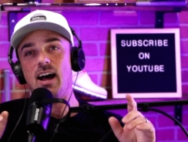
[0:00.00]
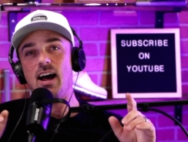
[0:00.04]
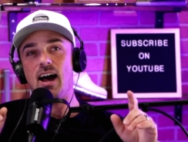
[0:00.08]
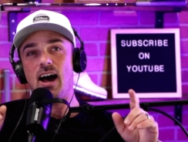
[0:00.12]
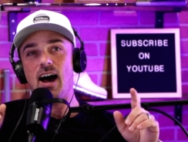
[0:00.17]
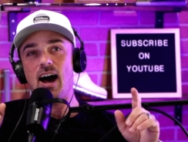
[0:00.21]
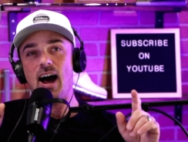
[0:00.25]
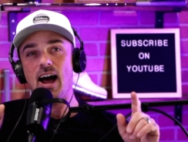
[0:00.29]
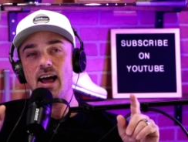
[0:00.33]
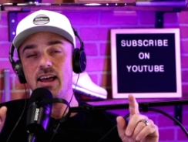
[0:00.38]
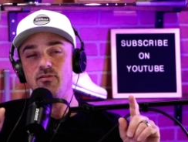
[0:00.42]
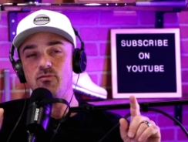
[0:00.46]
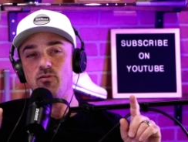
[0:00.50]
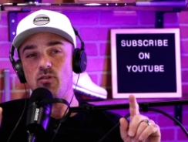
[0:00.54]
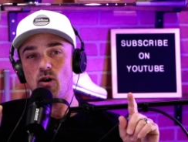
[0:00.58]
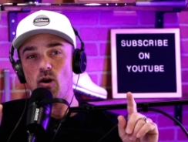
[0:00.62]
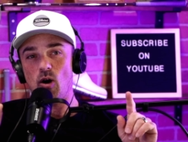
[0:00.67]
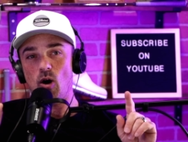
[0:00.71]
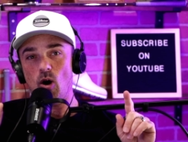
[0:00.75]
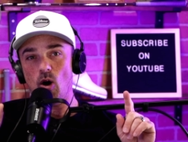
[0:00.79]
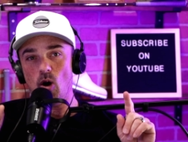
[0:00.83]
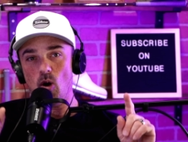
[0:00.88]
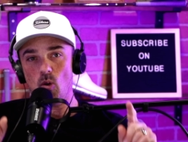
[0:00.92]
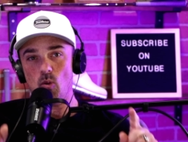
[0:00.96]
I've
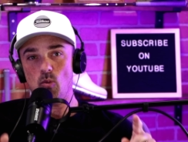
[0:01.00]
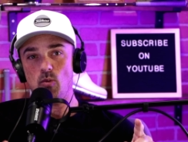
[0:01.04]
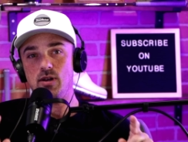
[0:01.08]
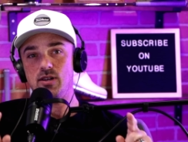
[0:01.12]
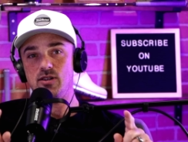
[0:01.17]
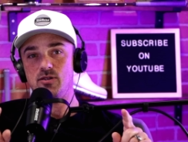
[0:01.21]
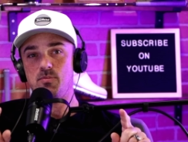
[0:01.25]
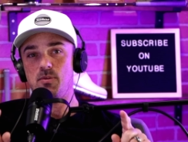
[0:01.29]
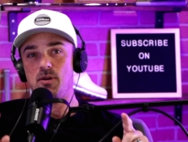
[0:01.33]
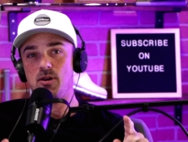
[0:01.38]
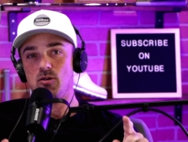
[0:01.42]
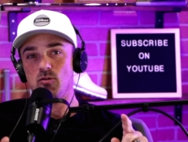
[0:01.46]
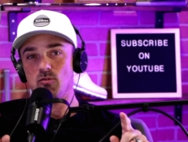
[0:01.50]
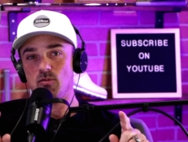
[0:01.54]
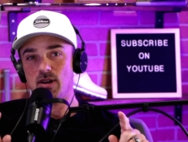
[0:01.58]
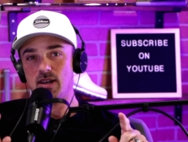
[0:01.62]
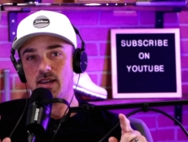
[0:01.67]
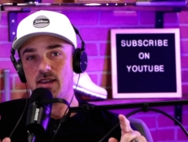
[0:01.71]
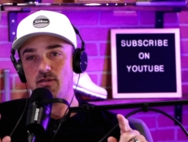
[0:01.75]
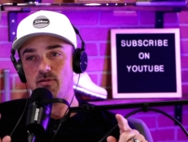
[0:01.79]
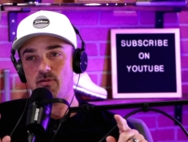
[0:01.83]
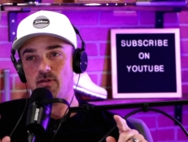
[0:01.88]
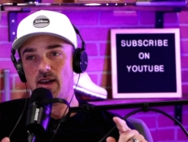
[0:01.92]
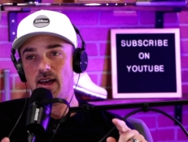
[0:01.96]
always been a
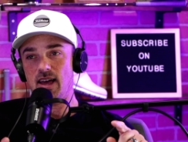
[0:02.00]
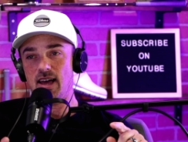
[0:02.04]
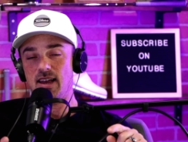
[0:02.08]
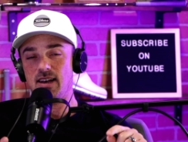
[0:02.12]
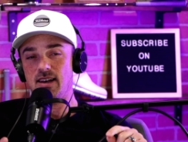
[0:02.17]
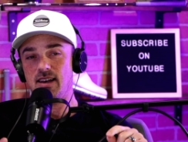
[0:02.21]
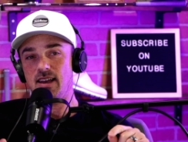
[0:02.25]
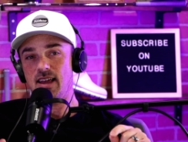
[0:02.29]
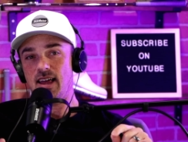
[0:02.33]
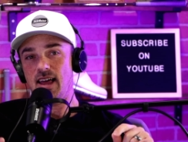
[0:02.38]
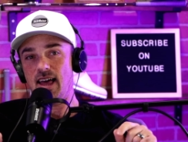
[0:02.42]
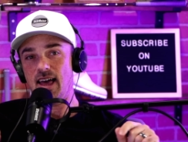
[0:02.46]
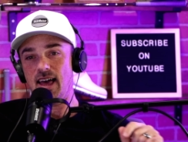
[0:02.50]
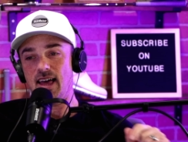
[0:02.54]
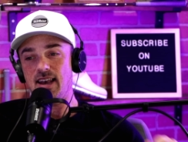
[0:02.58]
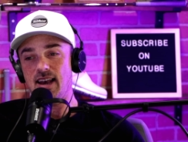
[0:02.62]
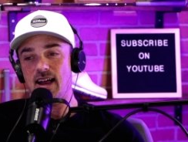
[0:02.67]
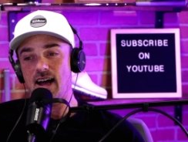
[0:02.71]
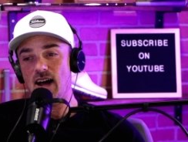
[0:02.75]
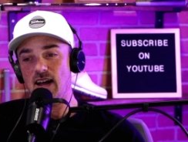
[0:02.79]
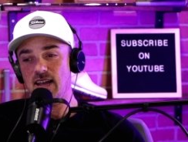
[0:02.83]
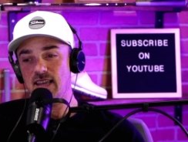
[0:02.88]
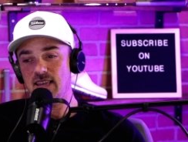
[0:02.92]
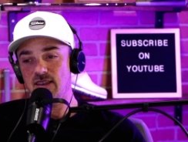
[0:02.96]
Rickie fan, and
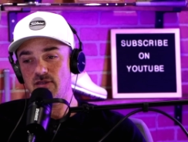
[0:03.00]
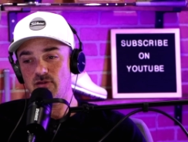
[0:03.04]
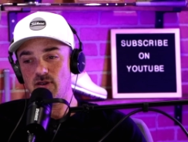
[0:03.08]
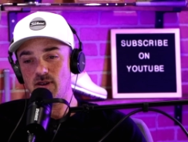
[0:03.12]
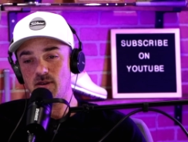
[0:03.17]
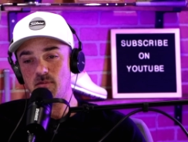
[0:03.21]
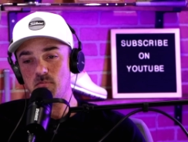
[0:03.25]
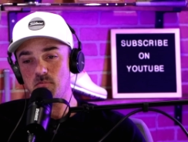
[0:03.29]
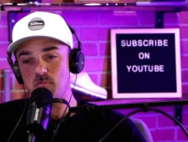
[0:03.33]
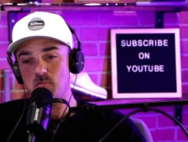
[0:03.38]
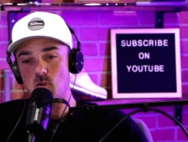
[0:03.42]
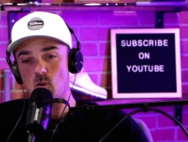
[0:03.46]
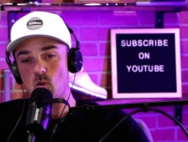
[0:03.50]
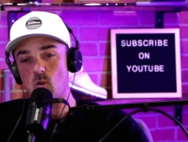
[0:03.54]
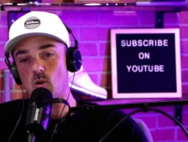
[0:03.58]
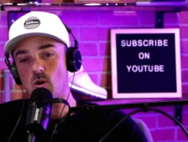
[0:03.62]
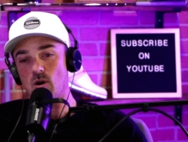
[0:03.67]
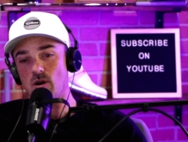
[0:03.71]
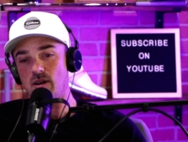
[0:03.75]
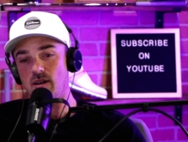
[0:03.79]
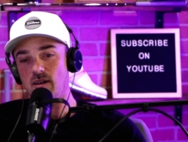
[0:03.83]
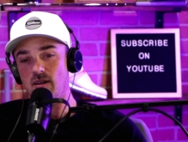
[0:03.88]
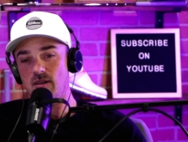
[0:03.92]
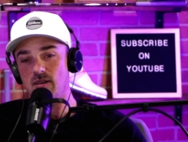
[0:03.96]
even
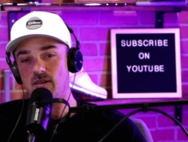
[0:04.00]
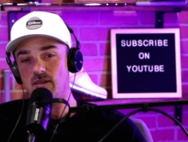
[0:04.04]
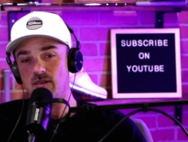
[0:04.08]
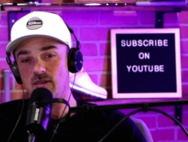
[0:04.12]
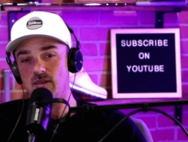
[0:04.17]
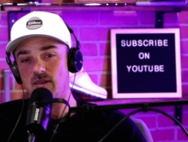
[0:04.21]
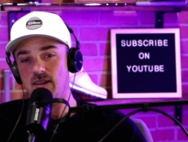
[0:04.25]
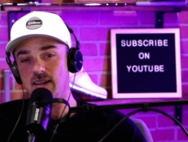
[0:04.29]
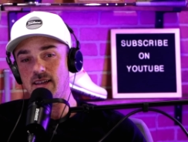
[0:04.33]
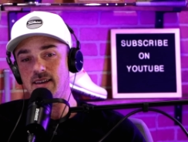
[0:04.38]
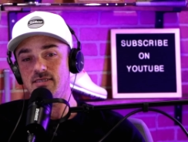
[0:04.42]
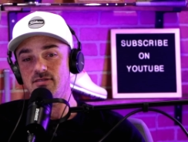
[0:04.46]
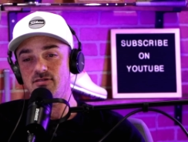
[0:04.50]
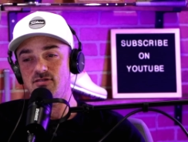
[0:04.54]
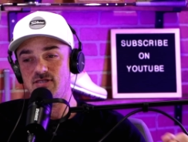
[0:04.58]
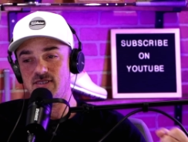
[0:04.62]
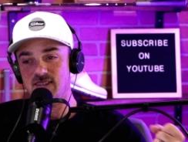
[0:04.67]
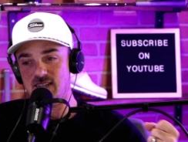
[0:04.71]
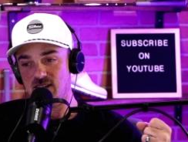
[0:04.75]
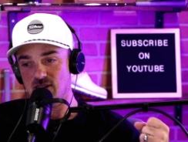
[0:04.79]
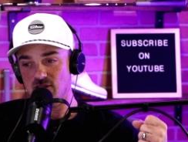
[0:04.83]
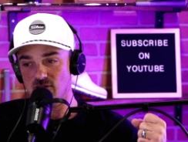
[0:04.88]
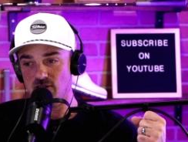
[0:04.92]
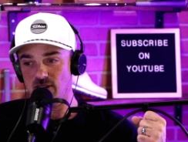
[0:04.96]
more
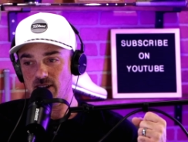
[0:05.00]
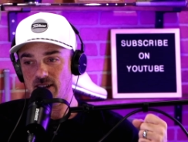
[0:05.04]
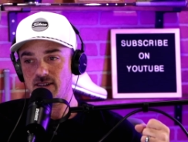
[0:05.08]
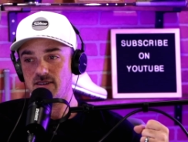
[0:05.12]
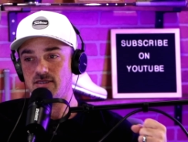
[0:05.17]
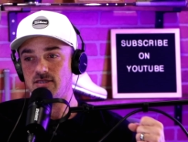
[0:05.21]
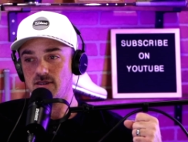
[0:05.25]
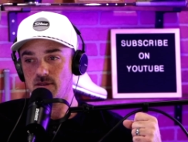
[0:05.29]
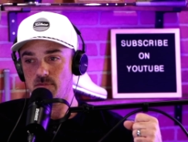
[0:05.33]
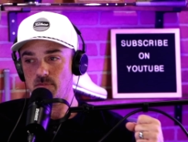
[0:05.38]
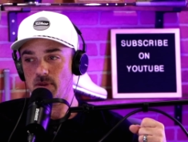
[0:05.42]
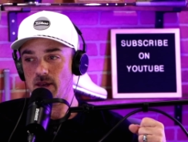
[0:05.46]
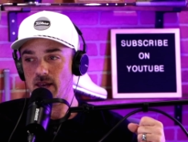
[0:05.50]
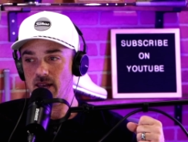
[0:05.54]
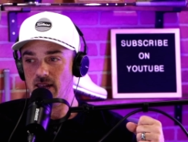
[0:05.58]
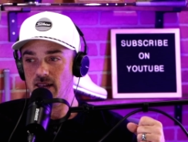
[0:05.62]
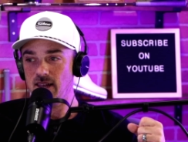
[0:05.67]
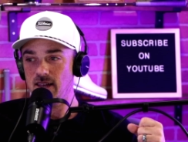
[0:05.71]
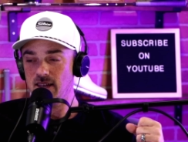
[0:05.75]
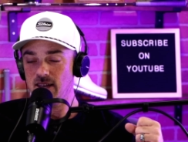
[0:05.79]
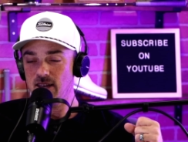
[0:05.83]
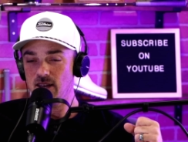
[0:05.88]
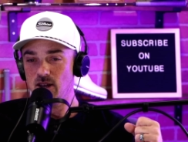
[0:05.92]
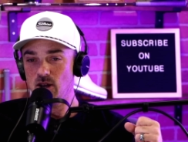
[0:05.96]
endearing to me
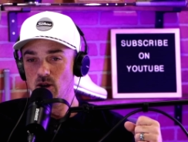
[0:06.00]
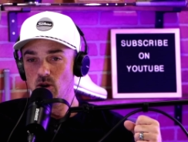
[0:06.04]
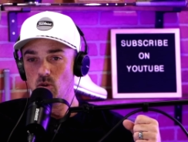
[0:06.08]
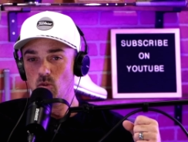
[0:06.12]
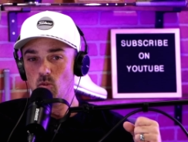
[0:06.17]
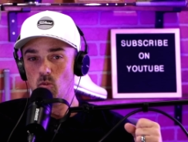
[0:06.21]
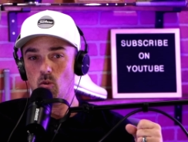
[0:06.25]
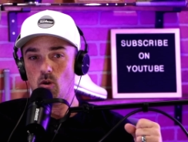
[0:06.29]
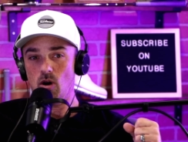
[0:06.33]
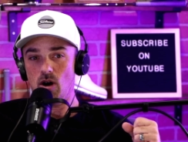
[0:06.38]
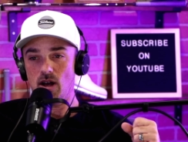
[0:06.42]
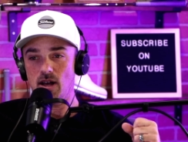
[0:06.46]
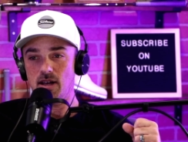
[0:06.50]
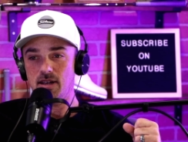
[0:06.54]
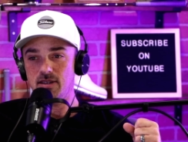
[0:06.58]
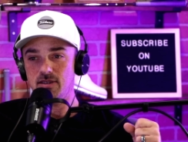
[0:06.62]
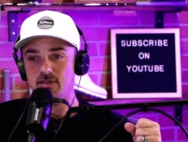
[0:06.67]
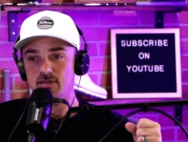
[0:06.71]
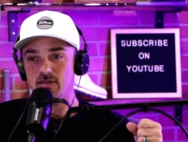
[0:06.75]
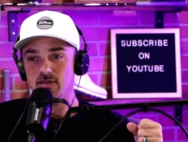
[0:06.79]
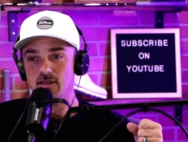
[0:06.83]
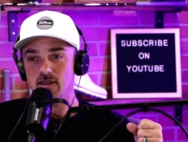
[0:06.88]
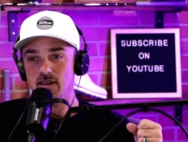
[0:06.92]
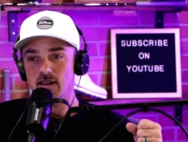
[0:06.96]

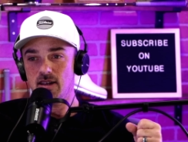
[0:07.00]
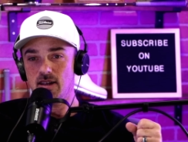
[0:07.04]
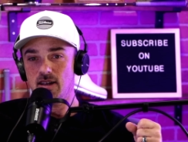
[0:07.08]
was